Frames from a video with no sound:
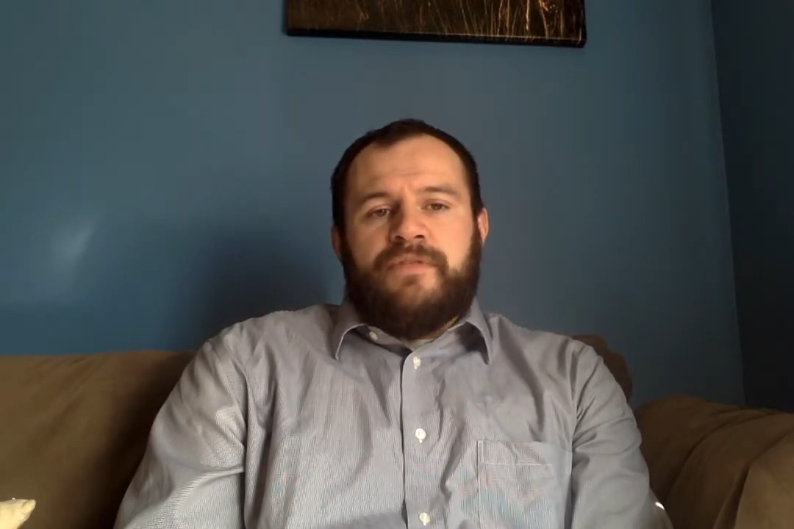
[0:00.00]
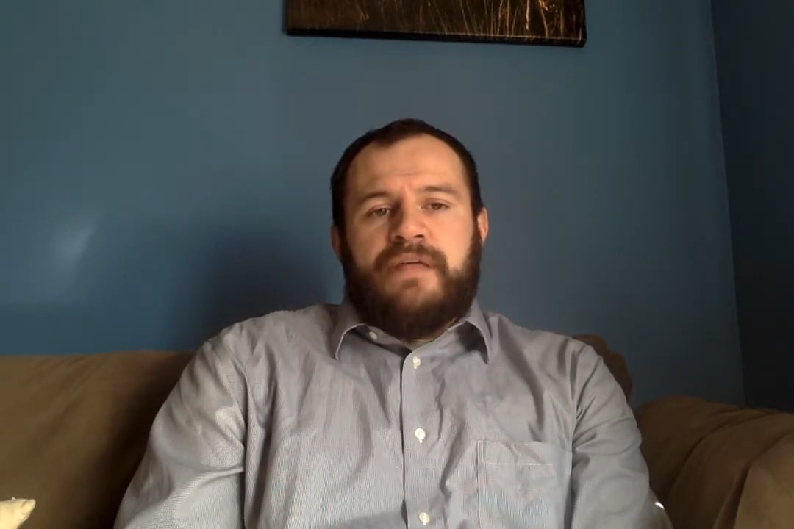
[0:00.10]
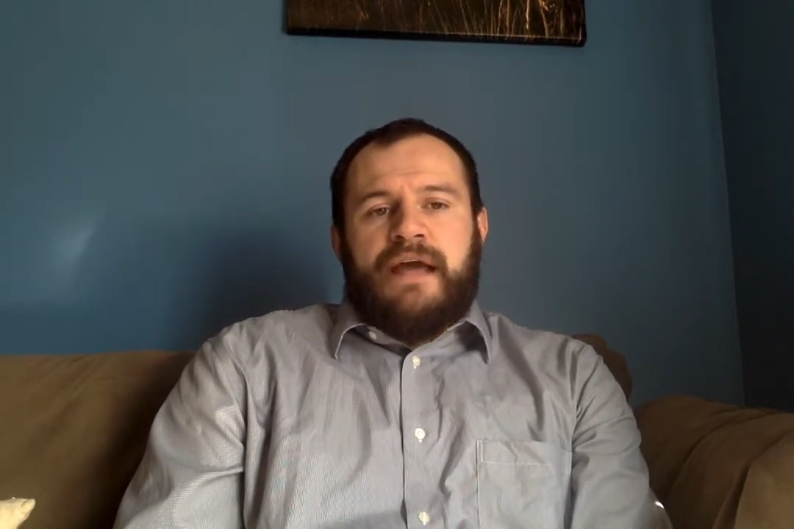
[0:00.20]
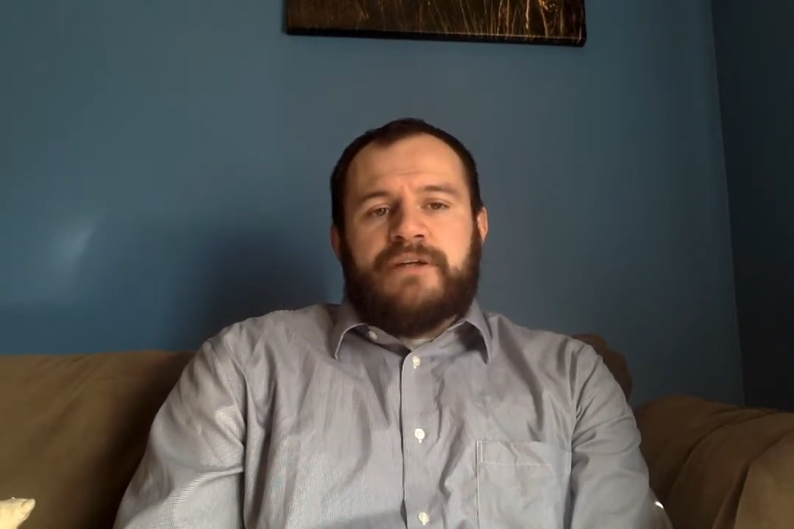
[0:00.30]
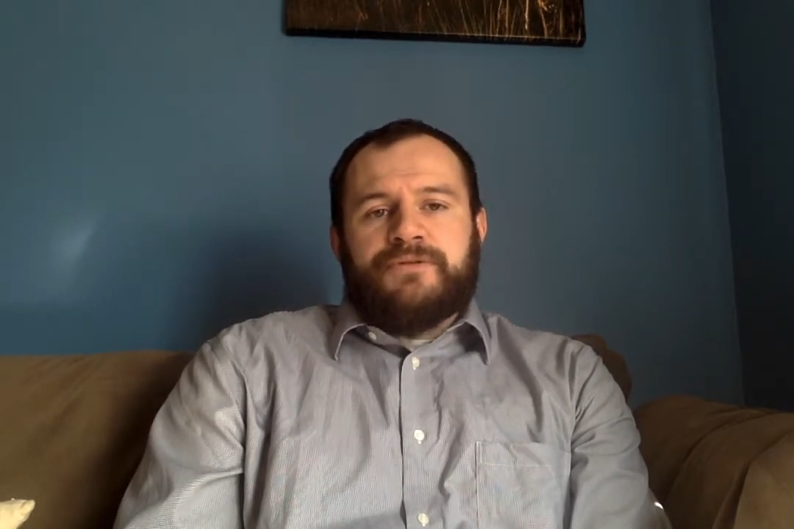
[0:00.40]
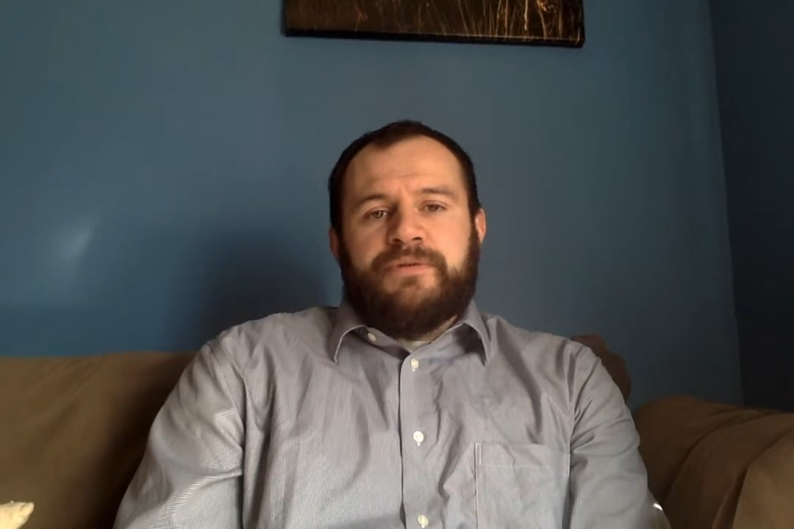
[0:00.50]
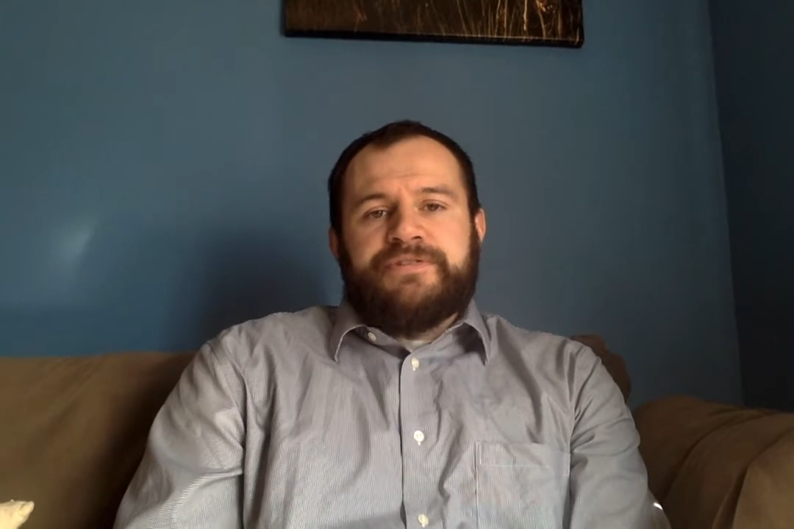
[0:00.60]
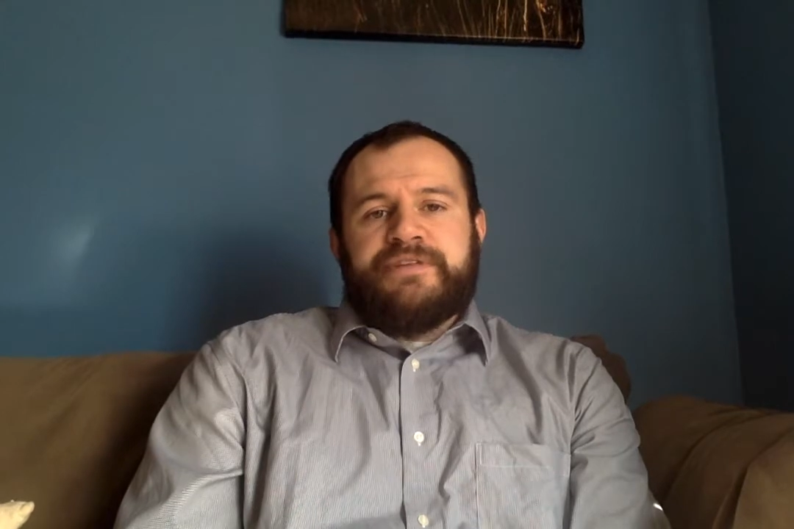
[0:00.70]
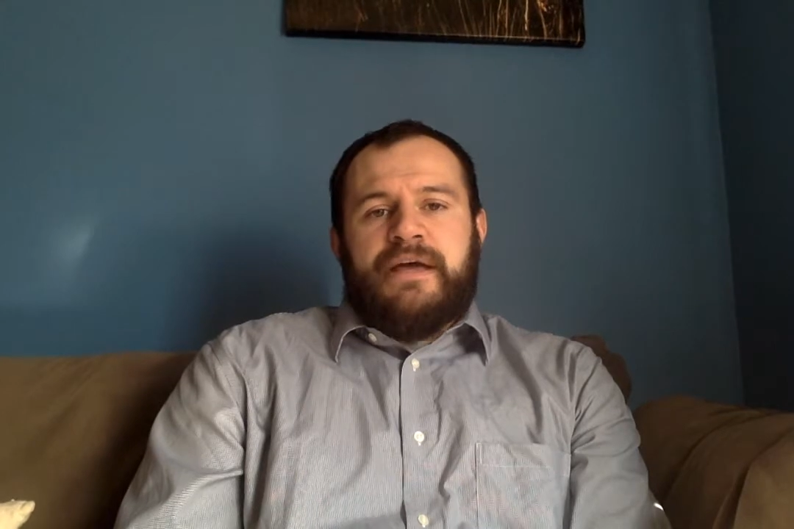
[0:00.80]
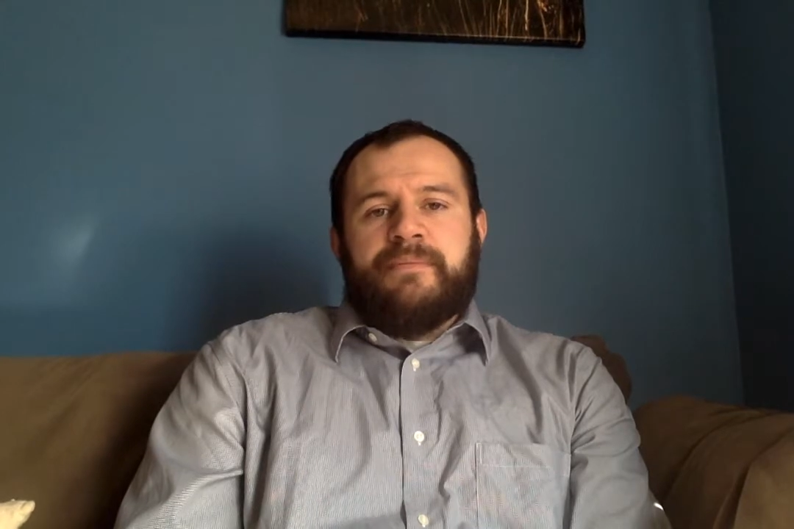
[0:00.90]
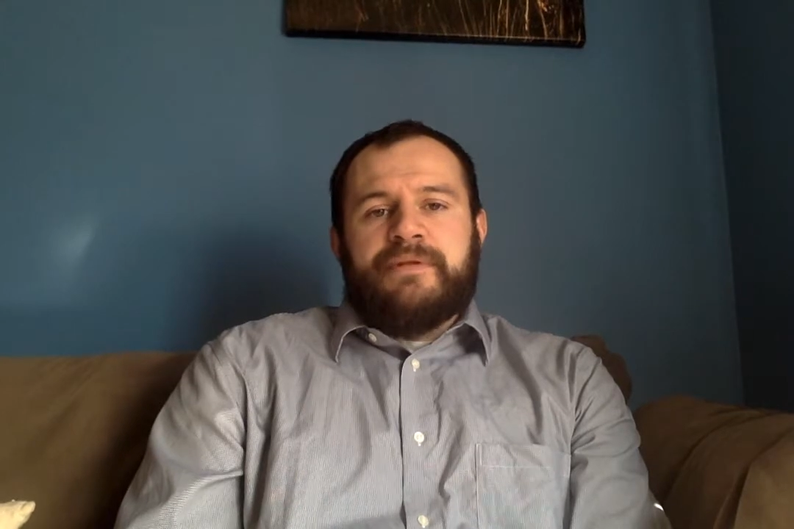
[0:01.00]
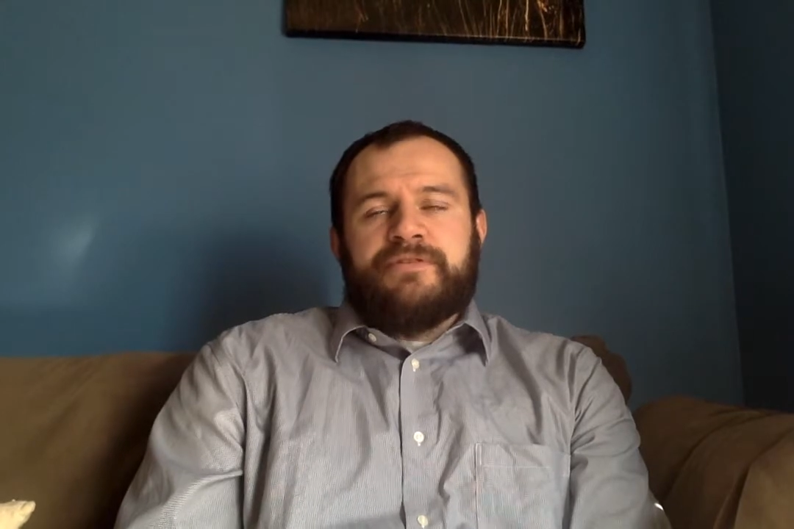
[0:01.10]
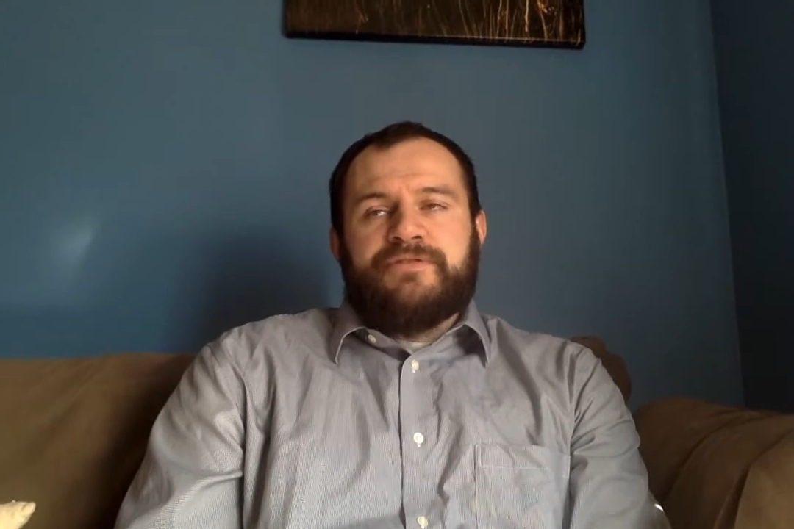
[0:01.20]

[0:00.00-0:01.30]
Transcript: the actual assignments.